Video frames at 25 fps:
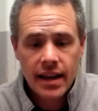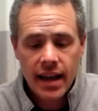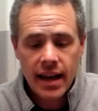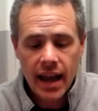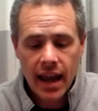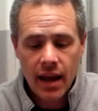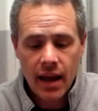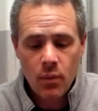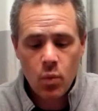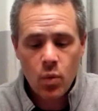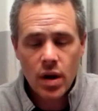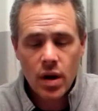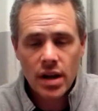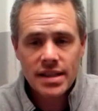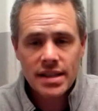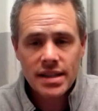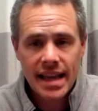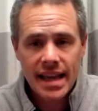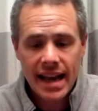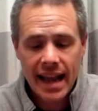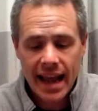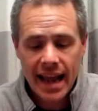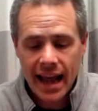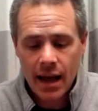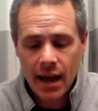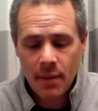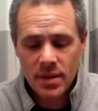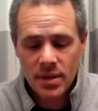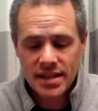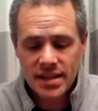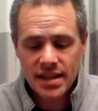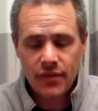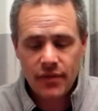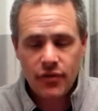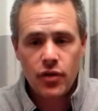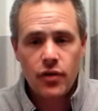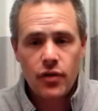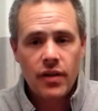And once that happens,
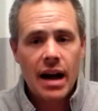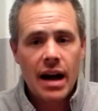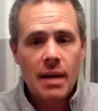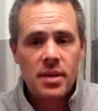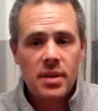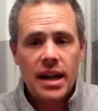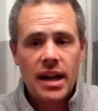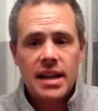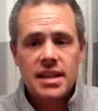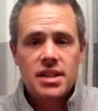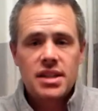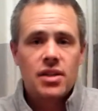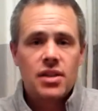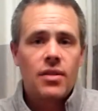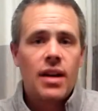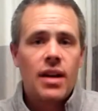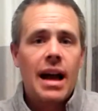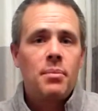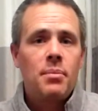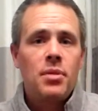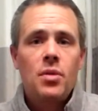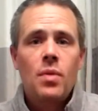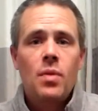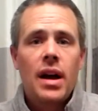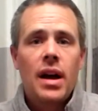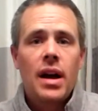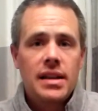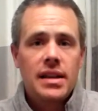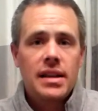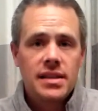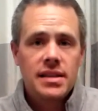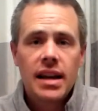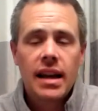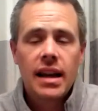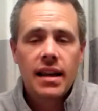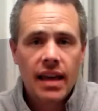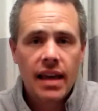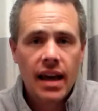if you've got plastic wrap, you want to
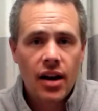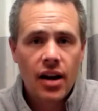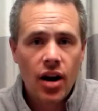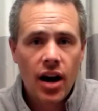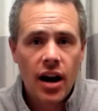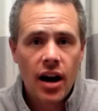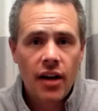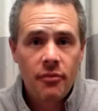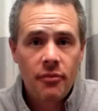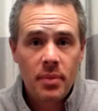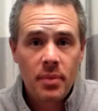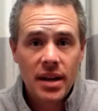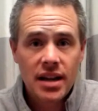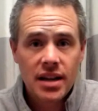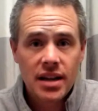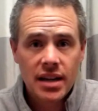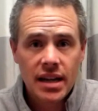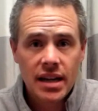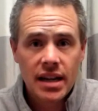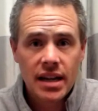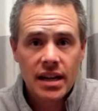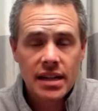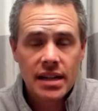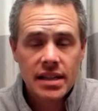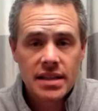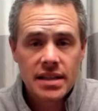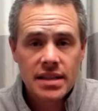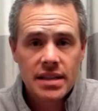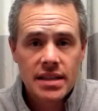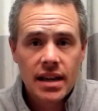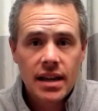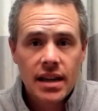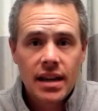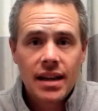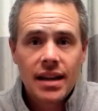take that off because